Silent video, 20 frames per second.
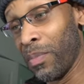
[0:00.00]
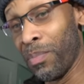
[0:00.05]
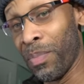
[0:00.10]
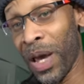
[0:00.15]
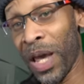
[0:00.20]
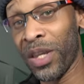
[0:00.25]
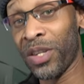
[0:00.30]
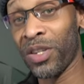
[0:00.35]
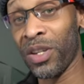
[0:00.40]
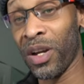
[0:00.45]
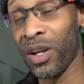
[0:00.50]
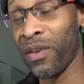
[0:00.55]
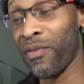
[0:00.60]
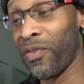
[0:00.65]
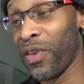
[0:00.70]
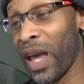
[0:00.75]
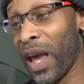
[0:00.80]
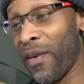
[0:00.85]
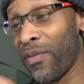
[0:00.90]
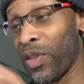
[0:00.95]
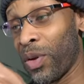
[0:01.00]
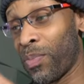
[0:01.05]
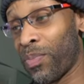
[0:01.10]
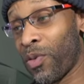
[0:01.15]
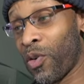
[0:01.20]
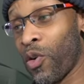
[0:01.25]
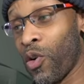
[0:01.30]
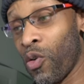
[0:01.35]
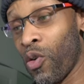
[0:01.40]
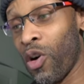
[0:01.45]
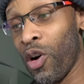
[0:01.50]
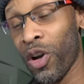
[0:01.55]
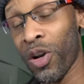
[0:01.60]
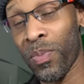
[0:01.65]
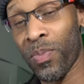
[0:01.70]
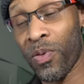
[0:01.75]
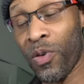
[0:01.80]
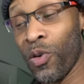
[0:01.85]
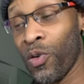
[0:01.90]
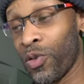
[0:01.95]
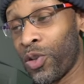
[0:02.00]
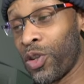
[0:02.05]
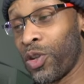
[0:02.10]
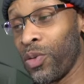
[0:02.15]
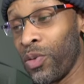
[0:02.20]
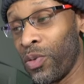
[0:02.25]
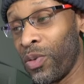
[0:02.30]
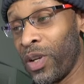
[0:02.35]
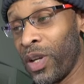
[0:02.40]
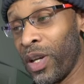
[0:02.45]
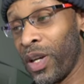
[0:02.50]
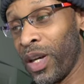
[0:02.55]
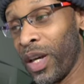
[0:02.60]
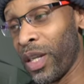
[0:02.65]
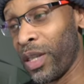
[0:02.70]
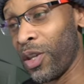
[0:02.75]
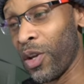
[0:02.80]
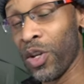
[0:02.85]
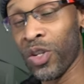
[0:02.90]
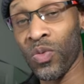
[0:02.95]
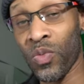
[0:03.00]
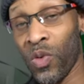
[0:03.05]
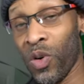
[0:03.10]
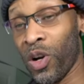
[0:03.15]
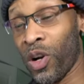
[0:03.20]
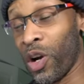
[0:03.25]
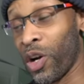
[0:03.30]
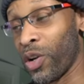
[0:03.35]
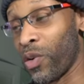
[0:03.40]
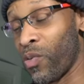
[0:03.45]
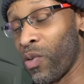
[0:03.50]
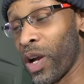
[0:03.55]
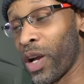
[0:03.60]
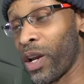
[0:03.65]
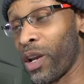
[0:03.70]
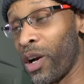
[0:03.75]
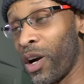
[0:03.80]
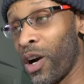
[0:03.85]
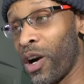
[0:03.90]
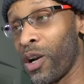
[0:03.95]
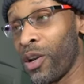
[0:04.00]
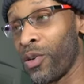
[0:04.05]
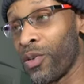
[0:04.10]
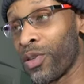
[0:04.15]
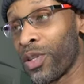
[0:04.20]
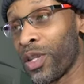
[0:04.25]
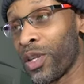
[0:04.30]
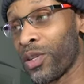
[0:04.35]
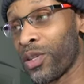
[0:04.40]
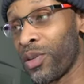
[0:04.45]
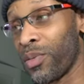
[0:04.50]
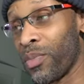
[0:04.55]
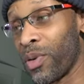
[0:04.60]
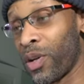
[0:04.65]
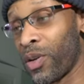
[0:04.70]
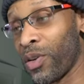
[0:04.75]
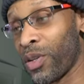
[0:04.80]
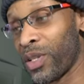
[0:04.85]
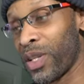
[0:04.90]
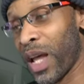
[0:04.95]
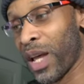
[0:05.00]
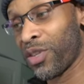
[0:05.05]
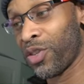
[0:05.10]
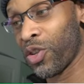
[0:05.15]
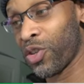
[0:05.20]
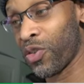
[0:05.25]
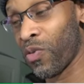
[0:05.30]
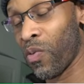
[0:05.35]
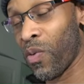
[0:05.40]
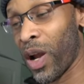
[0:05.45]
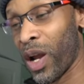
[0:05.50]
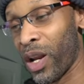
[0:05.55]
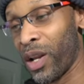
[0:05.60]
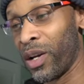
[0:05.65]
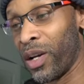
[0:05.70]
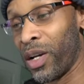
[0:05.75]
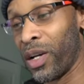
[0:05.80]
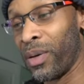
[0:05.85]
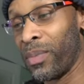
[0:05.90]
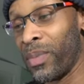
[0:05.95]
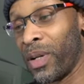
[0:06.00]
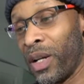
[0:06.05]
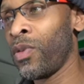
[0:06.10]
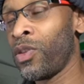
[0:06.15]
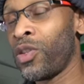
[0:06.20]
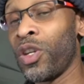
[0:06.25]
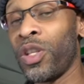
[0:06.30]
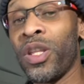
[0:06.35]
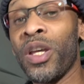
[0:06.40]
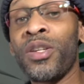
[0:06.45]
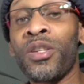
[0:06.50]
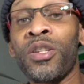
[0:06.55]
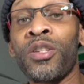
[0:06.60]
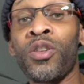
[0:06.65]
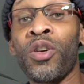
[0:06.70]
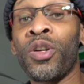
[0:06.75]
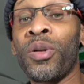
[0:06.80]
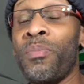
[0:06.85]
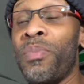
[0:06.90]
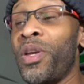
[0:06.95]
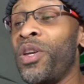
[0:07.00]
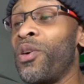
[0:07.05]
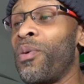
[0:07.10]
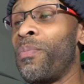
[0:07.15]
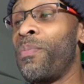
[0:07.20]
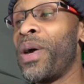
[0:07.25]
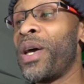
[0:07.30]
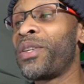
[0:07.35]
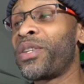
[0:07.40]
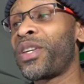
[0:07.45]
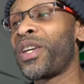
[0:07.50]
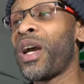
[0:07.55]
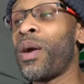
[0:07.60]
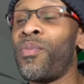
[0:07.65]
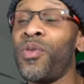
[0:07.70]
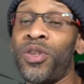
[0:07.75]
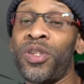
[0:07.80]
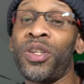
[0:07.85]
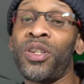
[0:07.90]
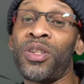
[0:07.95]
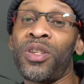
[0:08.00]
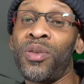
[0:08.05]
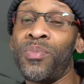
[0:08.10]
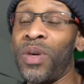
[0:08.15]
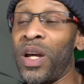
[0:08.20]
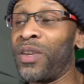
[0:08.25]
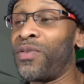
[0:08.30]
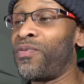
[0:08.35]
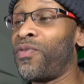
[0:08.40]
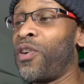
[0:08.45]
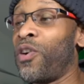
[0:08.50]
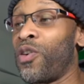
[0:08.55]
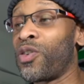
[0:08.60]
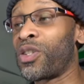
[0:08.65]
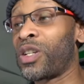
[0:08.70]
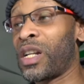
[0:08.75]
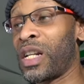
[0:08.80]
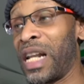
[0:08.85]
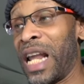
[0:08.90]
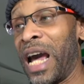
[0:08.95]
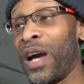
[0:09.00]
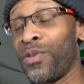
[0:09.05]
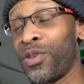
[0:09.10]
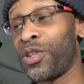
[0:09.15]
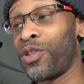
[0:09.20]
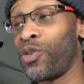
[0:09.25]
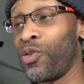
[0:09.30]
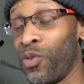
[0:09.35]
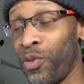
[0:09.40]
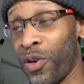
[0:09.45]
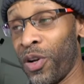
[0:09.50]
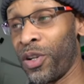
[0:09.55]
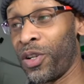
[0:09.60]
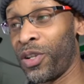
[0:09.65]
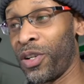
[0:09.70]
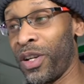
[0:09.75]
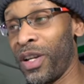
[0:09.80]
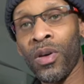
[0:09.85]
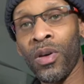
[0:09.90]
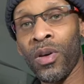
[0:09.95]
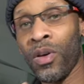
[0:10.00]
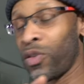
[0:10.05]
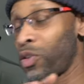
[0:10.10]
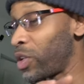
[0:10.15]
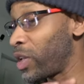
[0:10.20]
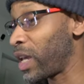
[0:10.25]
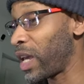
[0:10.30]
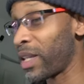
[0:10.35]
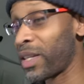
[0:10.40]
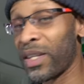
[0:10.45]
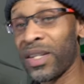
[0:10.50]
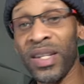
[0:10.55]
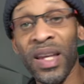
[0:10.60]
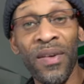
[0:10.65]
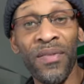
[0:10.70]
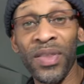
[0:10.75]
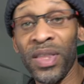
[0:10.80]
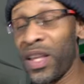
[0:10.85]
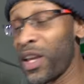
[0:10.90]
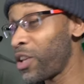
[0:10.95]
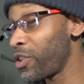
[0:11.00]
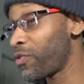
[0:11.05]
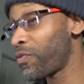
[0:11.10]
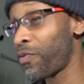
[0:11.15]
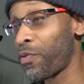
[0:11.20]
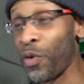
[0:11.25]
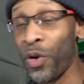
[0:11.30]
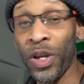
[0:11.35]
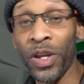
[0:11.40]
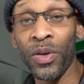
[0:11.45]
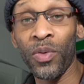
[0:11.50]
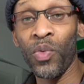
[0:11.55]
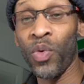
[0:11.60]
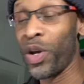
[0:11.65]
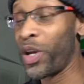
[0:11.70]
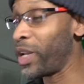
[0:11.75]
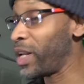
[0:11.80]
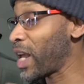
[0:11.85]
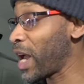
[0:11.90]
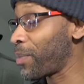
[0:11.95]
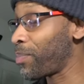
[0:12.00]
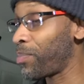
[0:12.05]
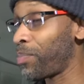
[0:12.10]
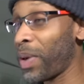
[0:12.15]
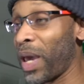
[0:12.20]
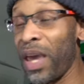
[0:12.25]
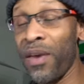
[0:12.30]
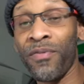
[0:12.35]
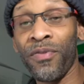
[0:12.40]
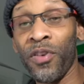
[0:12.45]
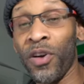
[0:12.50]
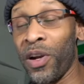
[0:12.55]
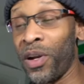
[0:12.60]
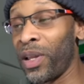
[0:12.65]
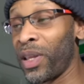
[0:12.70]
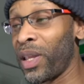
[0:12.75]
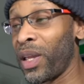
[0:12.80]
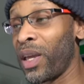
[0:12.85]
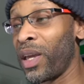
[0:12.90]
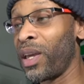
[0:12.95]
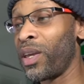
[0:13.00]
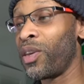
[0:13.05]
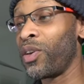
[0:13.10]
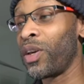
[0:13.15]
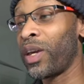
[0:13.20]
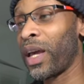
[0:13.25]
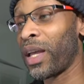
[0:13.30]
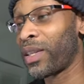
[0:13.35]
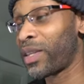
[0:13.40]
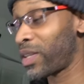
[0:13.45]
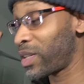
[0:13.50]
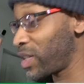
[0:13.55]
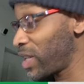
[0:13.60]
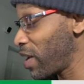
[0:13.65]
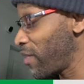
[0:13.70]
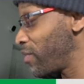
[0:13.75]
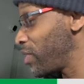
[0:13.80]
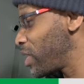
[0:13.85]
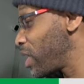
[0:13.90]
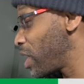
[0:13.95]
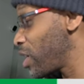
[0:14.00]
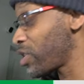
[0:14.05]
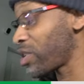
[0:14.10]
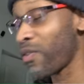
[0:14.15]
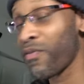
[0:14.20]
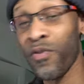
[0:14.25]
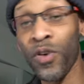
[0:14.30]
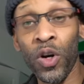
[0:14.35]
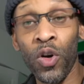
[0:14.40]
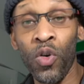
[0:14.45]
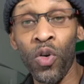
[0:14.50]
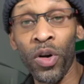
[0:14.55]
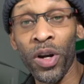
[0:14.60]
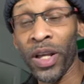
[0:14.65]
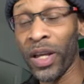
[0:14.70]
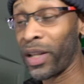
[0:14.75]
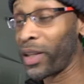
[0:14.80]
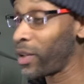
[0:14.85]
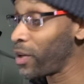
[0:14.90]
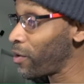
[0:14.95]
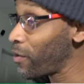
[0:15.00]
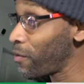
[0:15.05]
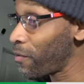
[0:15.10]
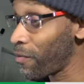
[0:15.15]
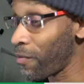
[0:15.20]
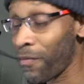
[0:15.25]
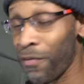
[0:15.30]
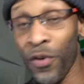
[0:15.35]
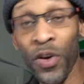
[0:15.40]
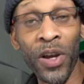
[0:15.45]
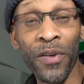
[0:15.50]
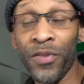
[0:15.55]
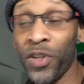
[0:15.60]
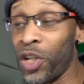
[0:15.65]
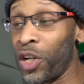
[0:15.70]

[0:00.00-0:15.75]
based on if you have the Pro or the Pro two. It doesn't work on the regular Arlo system because that's just a regular hub. So this is gonna be your best camera system as far as cloud storage. Because you get seven days free where you're not paying for anything. You get seven days of recording free of